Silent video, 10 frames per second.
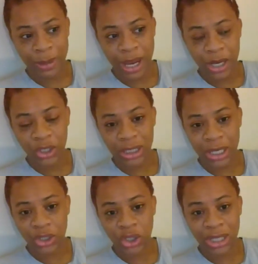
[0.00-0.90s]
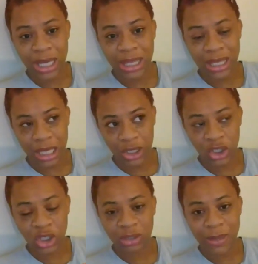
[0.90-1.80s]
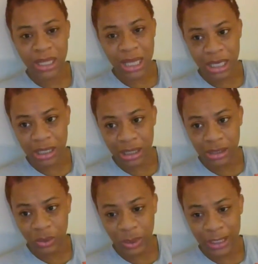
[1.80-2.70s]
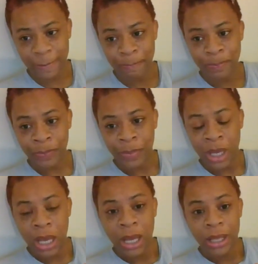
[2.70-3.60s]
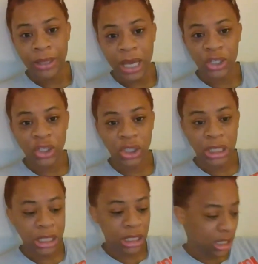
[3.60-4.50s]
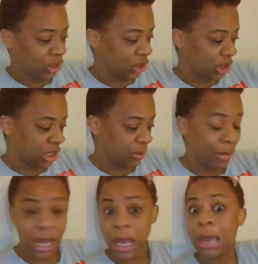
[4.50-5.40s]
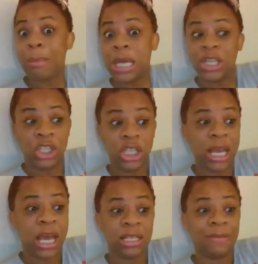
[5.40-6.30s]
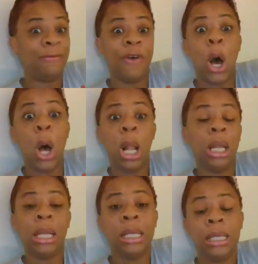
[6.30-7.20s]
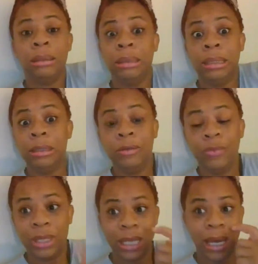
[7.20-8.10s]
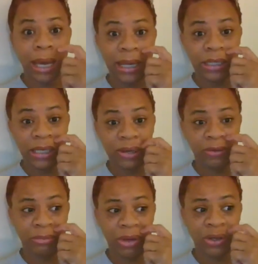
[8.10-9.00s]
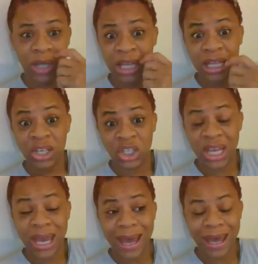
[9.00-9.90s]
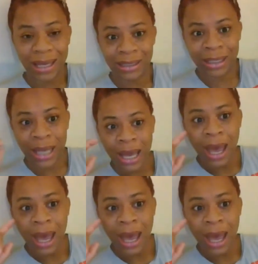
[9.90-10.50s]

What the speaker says: Paige says she's been thinking this week, that she thinks maybe she has fallen in love with the idea of marriage. I think she has.